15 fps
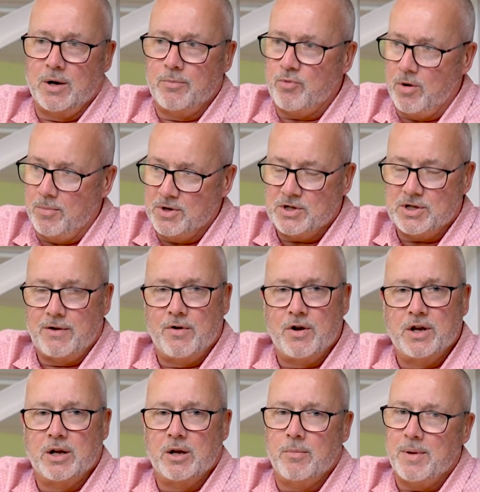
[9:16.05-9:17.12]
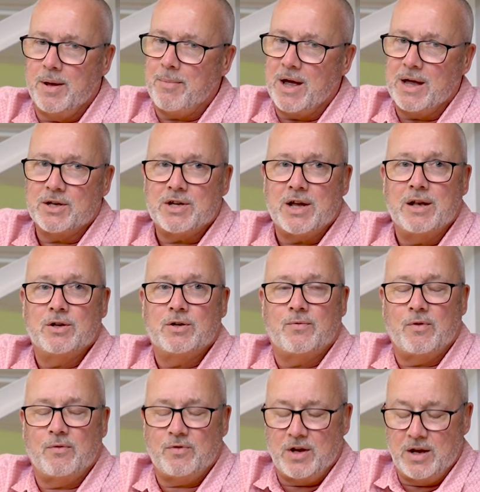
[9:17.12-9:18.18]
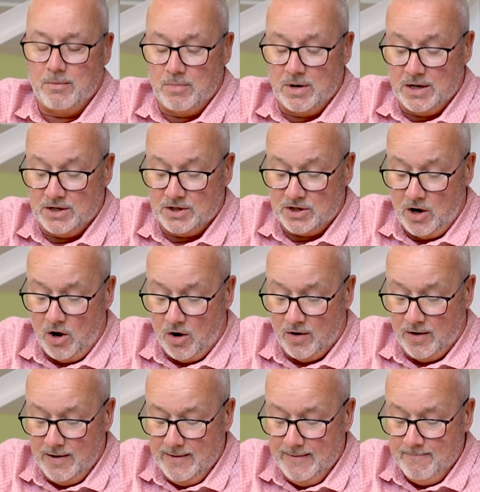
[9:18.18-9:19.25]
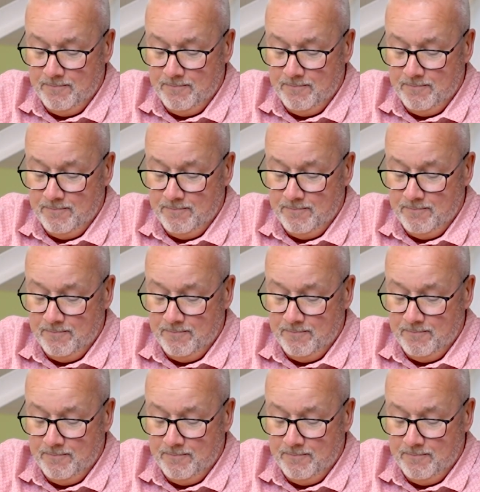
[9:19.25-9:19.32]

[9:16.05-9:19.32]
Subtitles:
I promise they're only going to be about 10 to 15 minutes long.